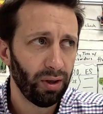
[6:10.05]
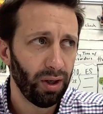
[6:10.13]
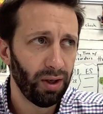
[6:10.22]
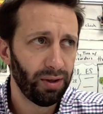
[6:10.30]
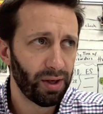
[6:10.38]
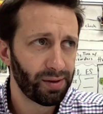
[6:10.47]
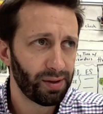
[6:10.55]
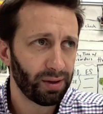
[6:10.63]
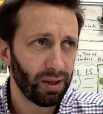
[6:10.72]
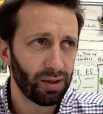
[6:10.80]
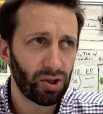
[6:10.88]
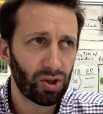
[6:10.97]
it doesn't
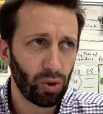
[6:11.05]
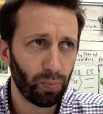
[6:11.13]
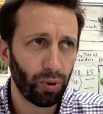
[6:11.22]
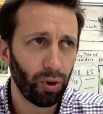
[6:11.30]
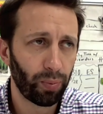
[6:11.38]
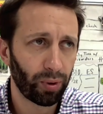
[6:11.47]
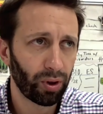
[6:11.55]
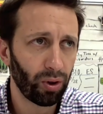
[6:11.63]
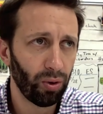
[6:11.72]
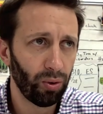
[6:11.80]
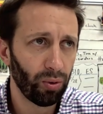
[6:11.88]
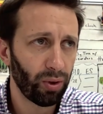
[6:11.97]
get super duper
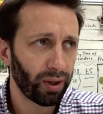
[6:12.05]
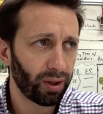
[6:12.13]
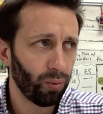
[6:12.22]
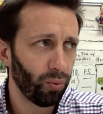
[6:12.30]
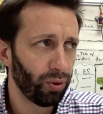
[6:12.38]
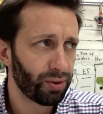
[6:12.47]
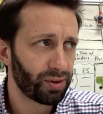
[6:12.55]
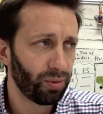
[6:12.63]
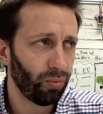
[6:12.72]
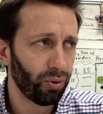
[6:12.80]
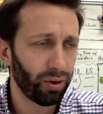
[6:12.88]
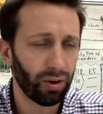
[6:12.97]
cold like it would
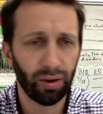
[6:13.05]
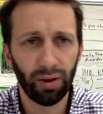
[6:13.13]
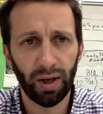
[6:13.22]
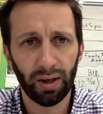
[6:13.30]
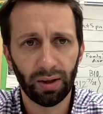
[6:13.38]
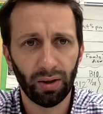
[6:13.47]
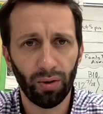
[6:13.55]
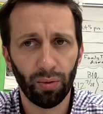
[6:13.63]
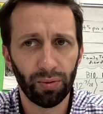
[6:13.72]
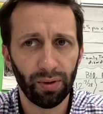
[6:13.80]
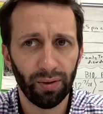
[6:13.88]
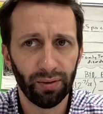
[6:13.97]
somewhere like
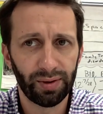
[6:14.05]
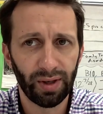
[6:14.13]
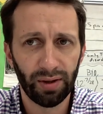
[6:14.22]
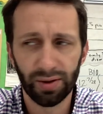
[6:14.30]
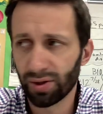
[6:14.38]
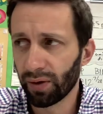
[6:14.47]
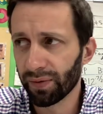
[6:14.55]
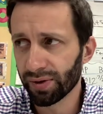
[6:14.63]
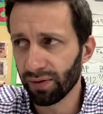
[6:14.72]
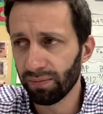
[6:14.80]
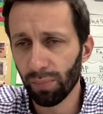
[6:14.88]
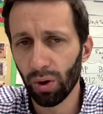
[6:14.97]
on, say, the surface
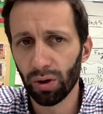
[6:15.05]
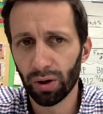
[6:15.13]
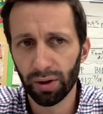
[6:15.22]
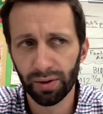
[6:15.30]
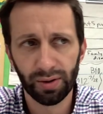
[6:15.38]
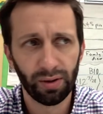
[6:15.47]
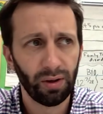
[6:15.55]
of Mars,